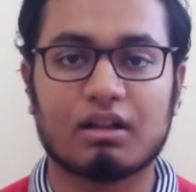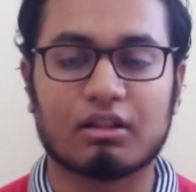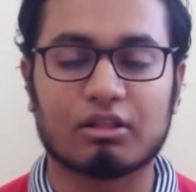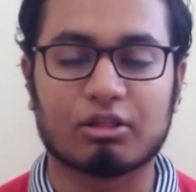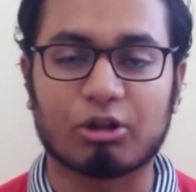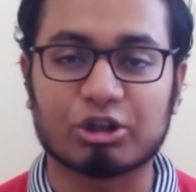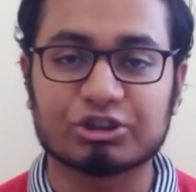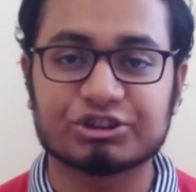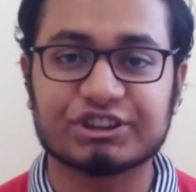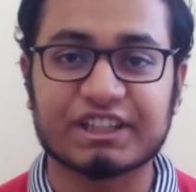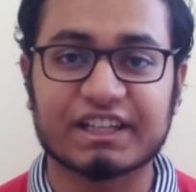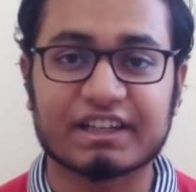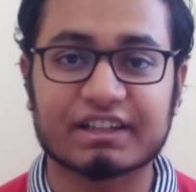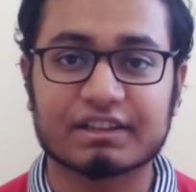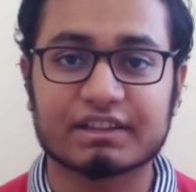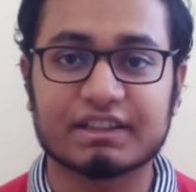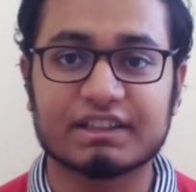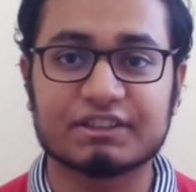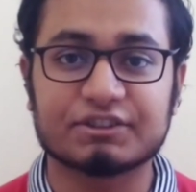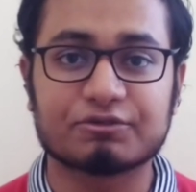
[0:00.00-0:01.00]
Logitech
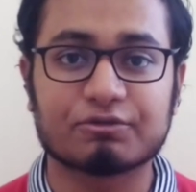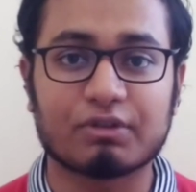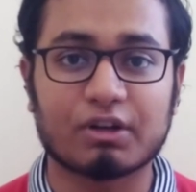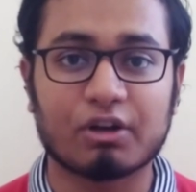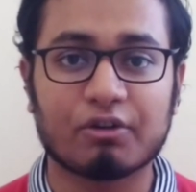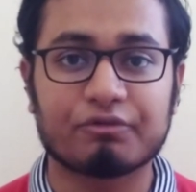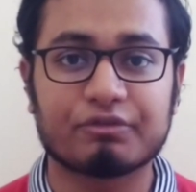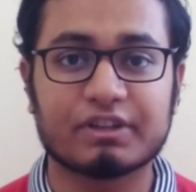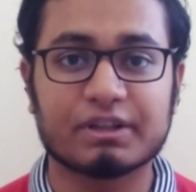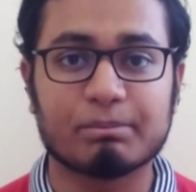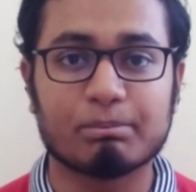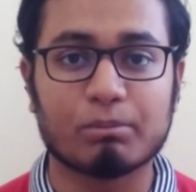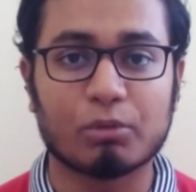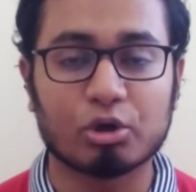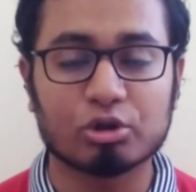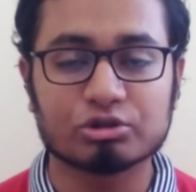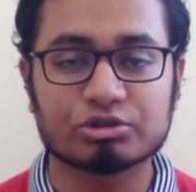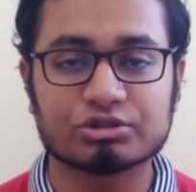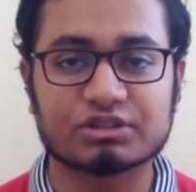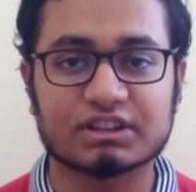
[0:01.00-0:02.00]
is one of the
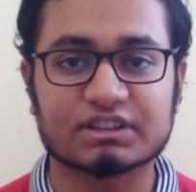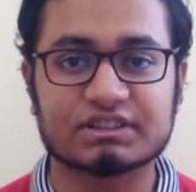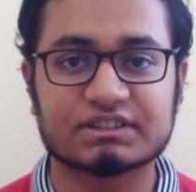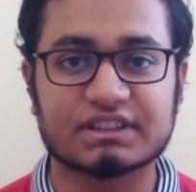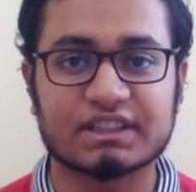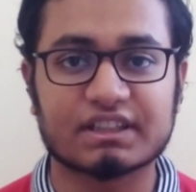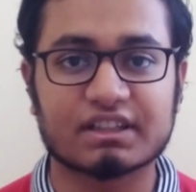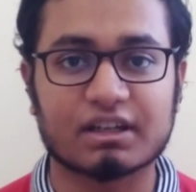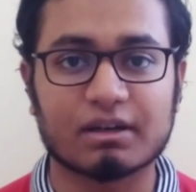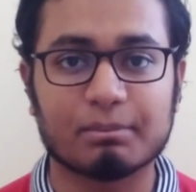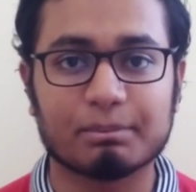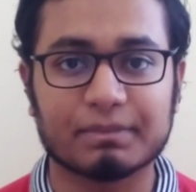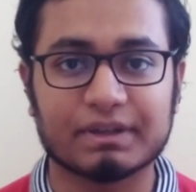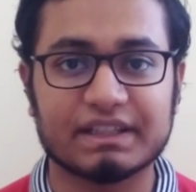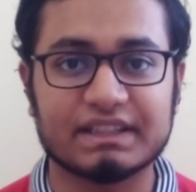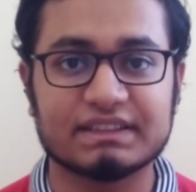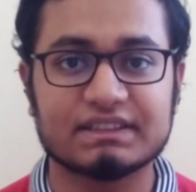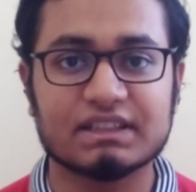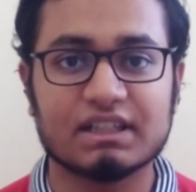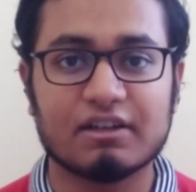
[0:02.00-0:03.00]
most trusted
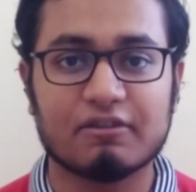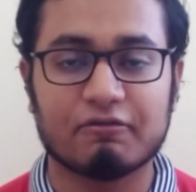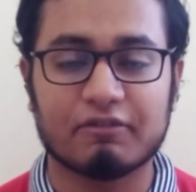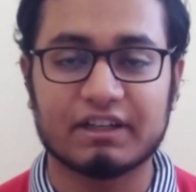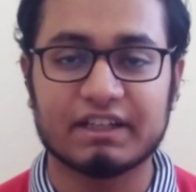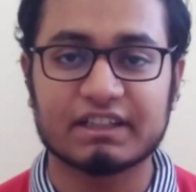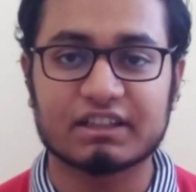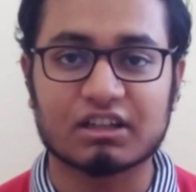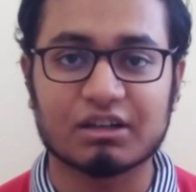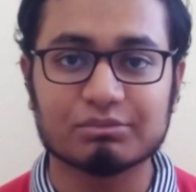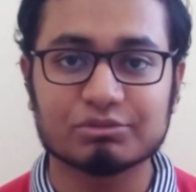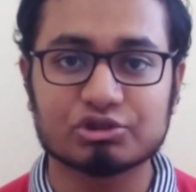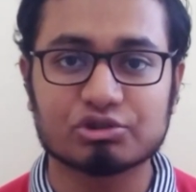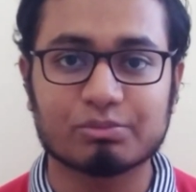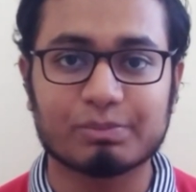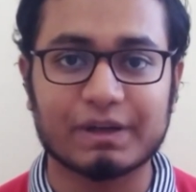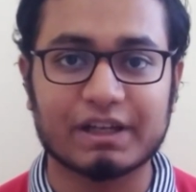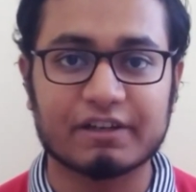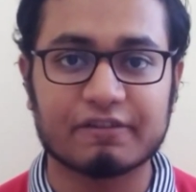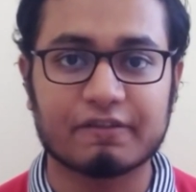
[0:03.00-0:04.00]
companies when it comes to
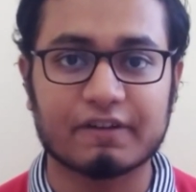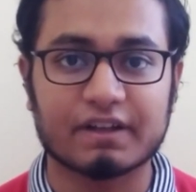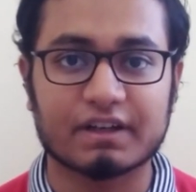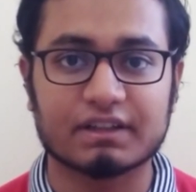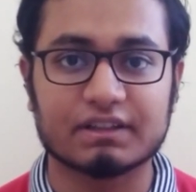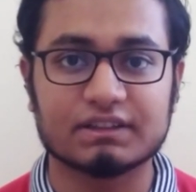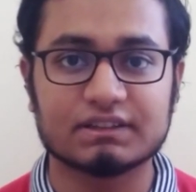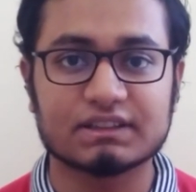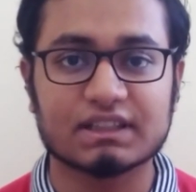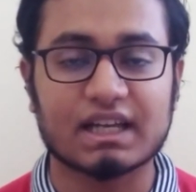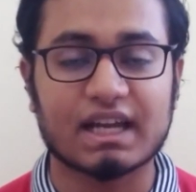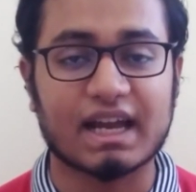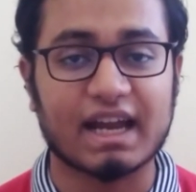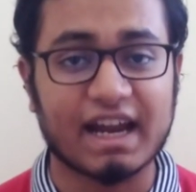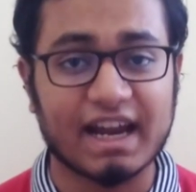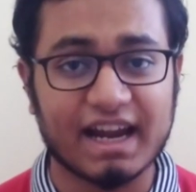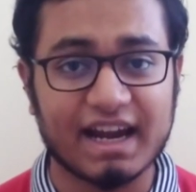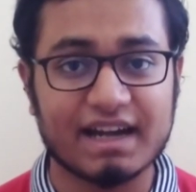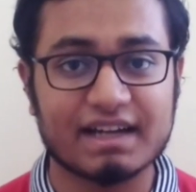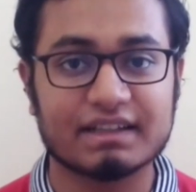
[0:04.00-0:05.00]
peripherals
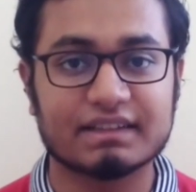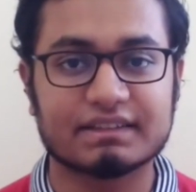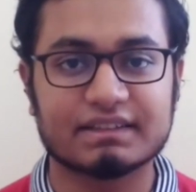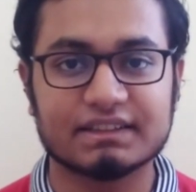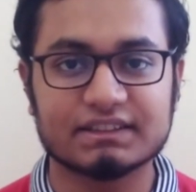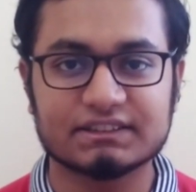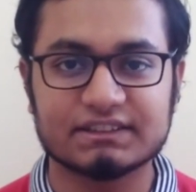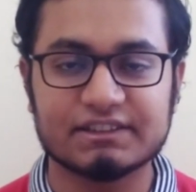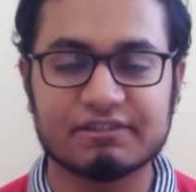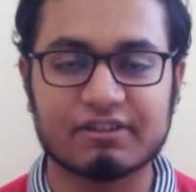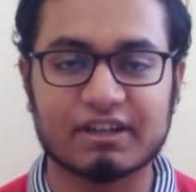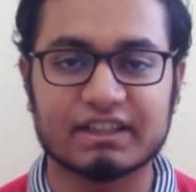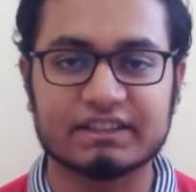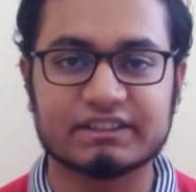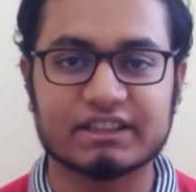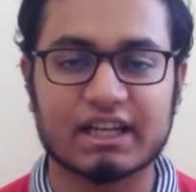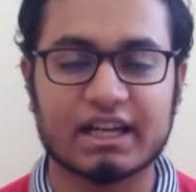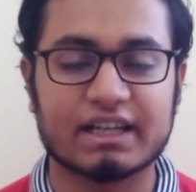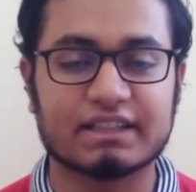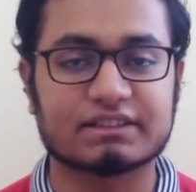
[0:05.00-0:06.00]
and this device
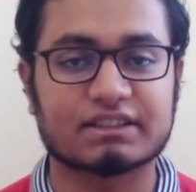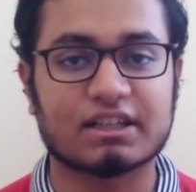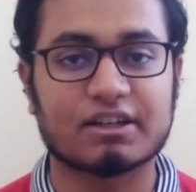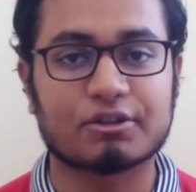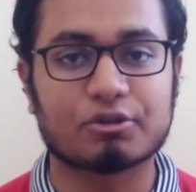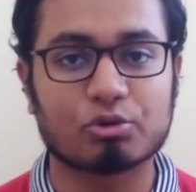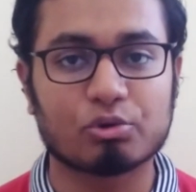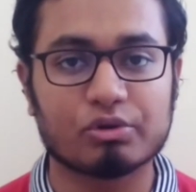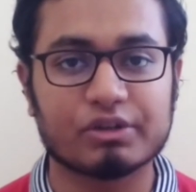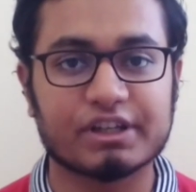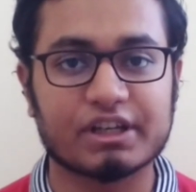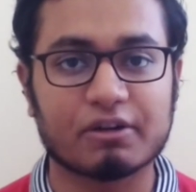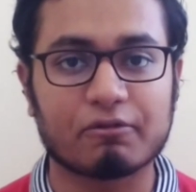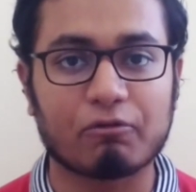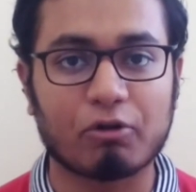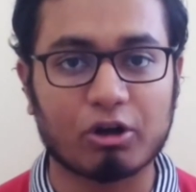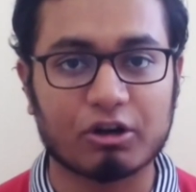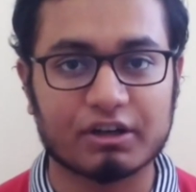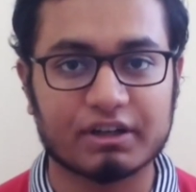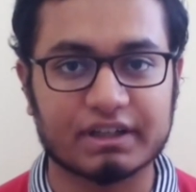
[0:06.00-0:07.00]
has a 2-year
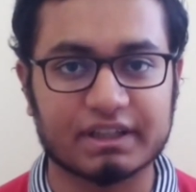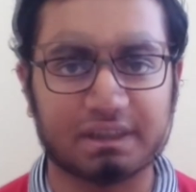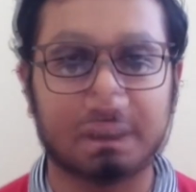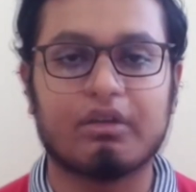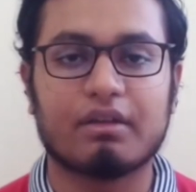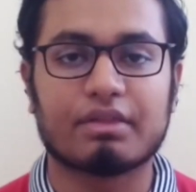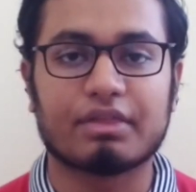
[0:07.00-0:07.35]
warranty.